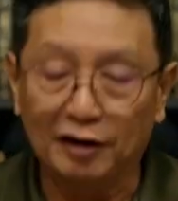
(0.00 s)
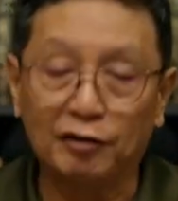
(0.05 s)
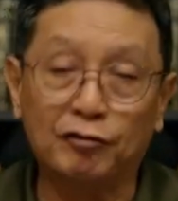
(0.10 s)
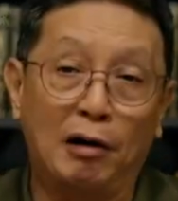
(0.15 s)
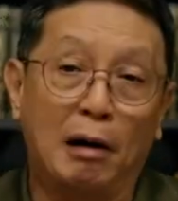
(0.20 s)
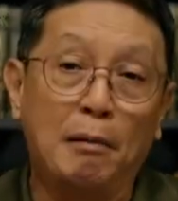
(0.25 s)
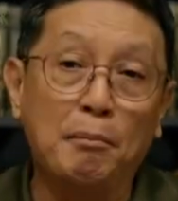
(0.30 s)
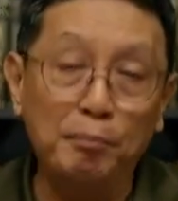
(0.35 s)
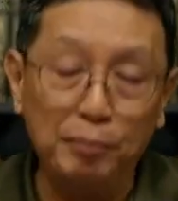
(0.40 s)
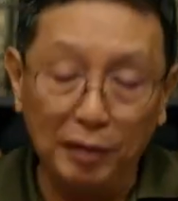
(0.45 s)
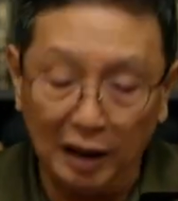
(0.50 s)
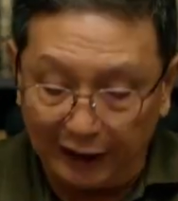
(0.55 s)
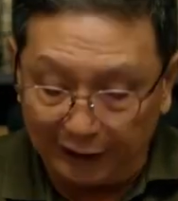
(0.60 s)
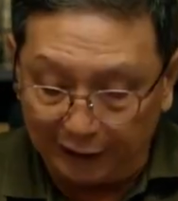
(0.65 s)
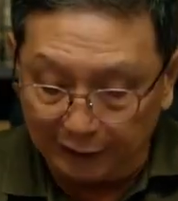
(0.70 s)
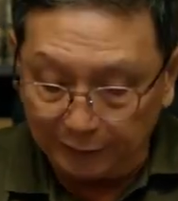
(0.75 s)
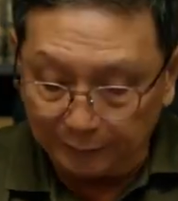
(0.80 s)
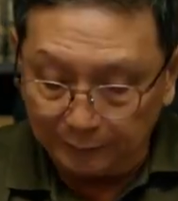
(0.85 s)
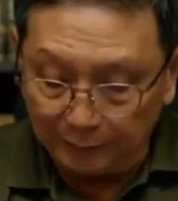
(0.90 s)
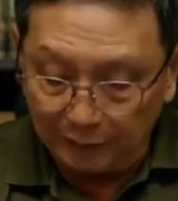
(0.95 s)

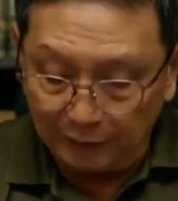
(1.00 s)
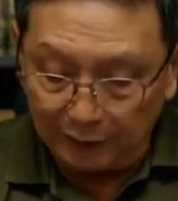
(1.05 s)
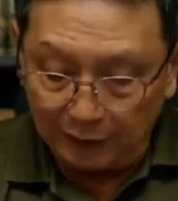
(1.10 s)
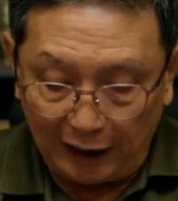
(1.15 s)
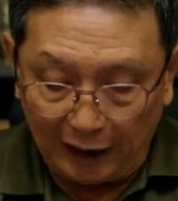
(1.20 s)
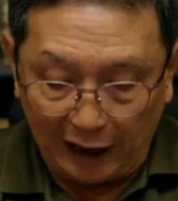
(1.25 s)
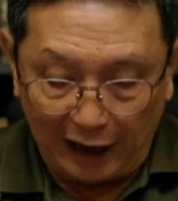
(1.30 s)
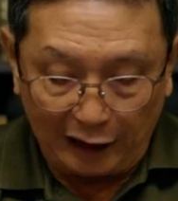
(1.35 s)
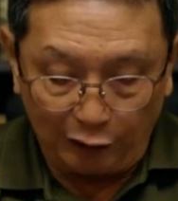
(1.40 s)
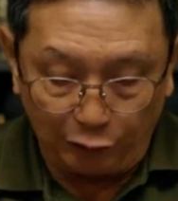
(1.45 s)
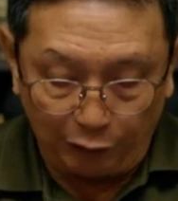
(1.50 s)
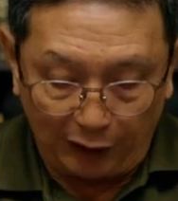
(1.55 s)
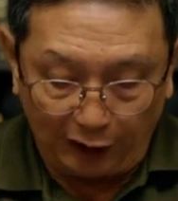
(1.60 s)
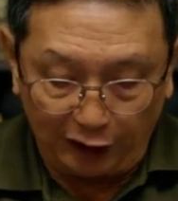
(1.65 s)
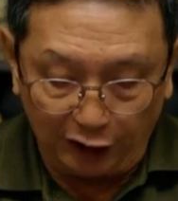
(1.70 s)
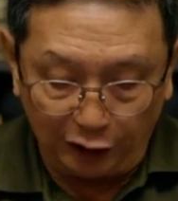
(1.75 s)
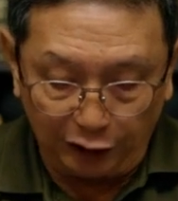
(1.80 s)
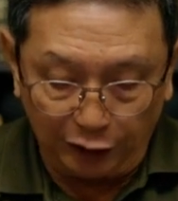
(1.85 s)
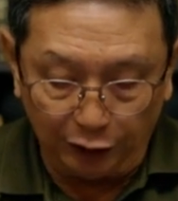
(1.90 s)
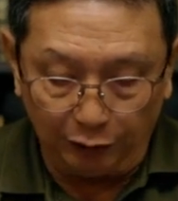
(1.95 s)
Grumbling and
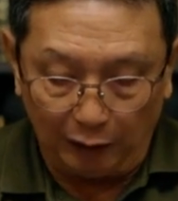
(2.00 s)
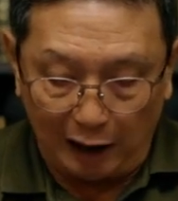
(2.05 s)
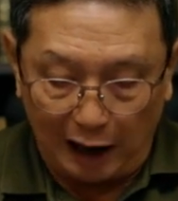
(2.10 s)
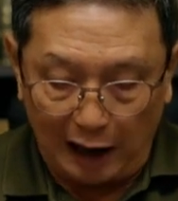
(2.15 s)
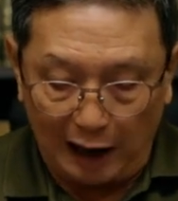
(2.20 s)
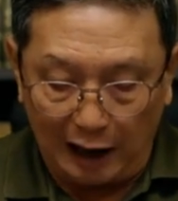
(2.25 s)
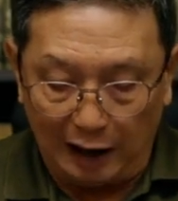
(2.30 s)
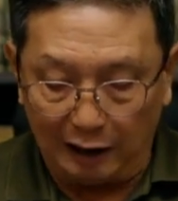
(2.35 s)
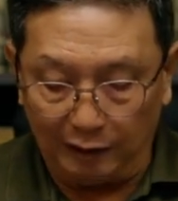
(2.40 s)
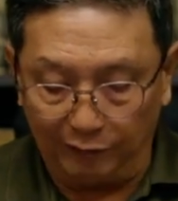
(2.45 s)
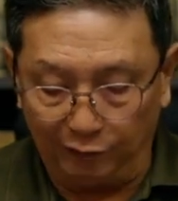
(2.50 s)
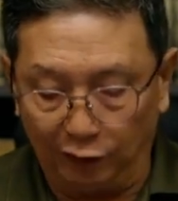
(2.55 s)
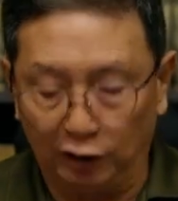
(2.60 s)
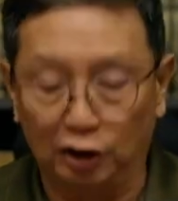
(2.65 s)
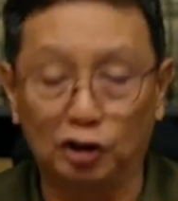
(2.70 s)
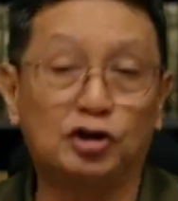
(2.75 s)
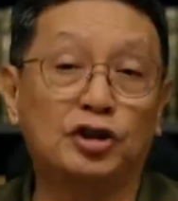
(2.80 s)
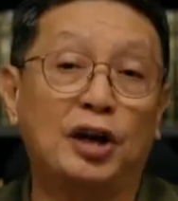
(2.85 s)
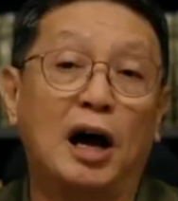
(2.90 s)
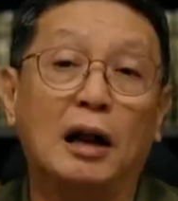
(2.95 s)
gratitude are for
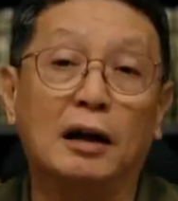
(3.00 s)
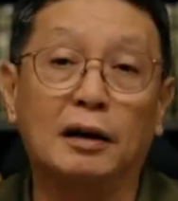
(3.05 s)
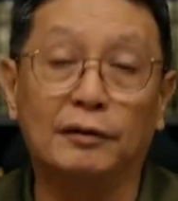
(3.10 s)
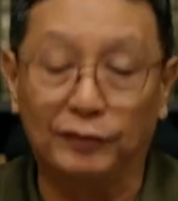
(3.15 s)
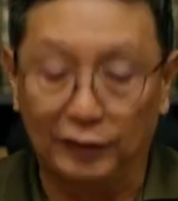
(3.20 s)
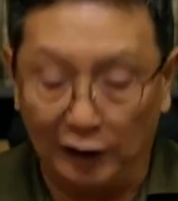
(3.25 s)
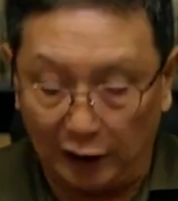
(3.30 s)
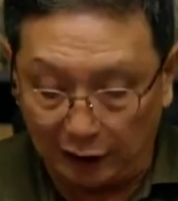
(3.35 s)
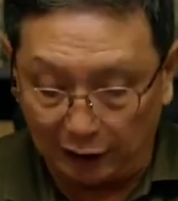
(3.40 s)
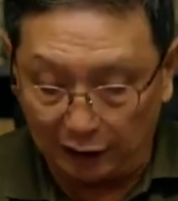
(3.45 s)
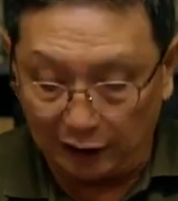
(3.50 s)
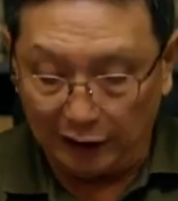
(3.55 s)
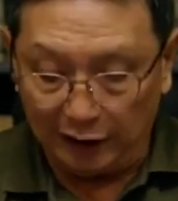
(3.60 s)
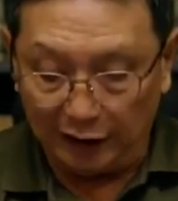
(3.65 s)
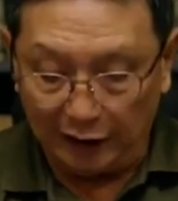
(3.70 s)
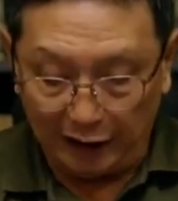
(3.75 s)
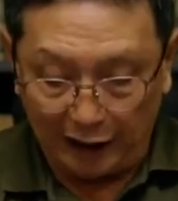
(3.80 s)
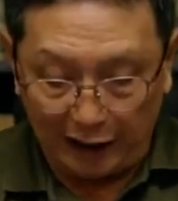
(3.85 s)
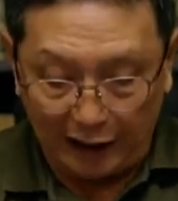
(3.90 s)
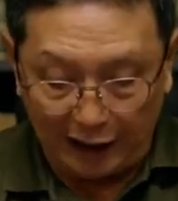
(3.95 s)
the child of God
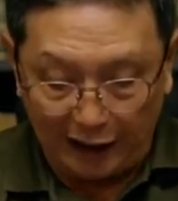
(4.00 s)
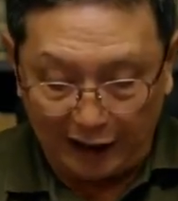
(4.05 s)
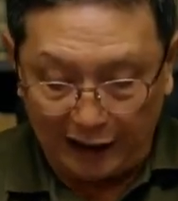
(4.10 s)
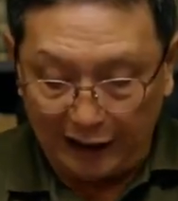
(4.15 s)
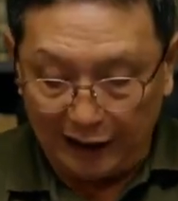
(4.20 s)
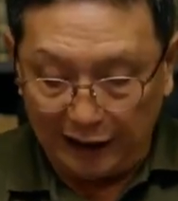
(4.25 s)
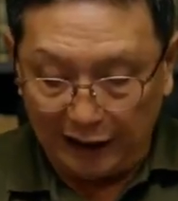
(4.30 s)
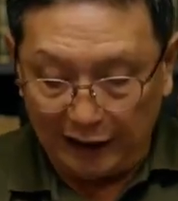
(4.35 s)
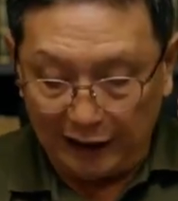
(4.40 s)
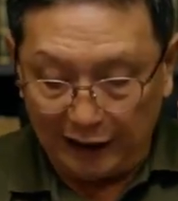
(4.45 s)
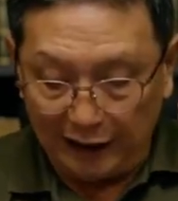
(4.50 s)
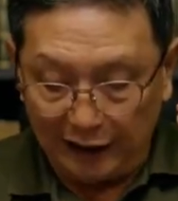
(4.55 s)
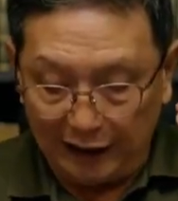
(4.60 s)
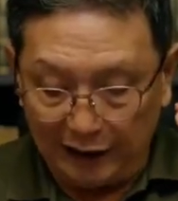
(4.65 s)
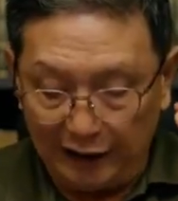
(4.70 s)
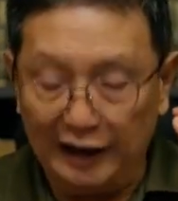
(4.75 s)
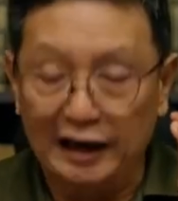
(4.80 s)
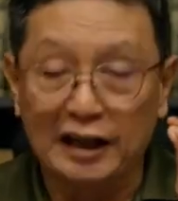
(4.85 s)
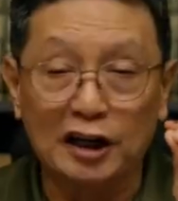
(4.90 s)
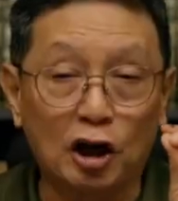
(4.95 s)
in
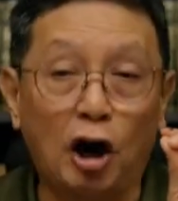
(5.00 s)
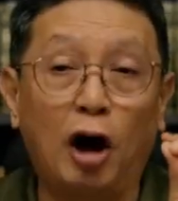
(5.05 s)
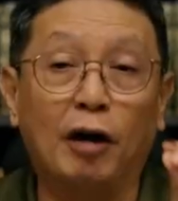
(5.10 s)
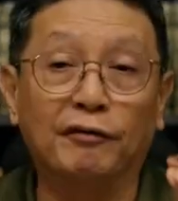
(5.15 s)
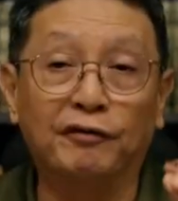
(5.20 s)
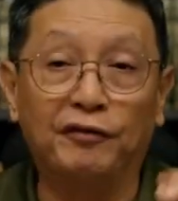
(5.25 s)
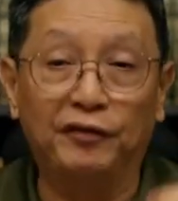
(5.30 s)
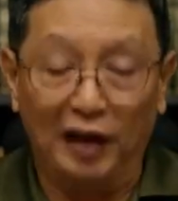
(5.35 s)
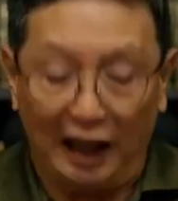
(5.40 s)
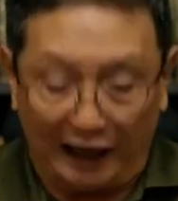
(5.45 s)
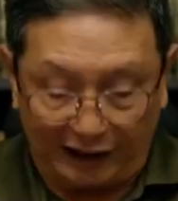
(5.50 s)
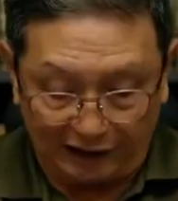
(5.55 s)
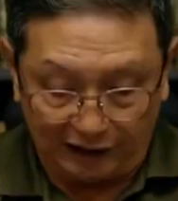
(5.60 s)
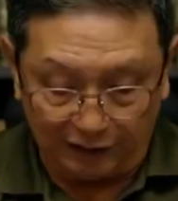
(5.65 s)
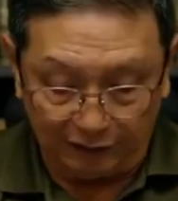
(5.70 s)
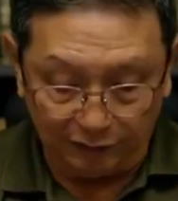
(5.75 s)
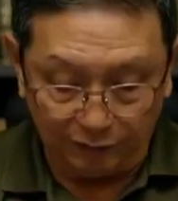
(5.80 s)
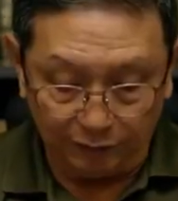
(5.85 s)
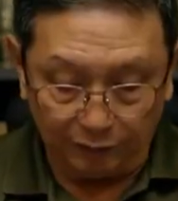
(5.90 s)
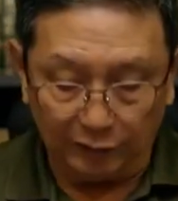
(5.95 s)
conflict.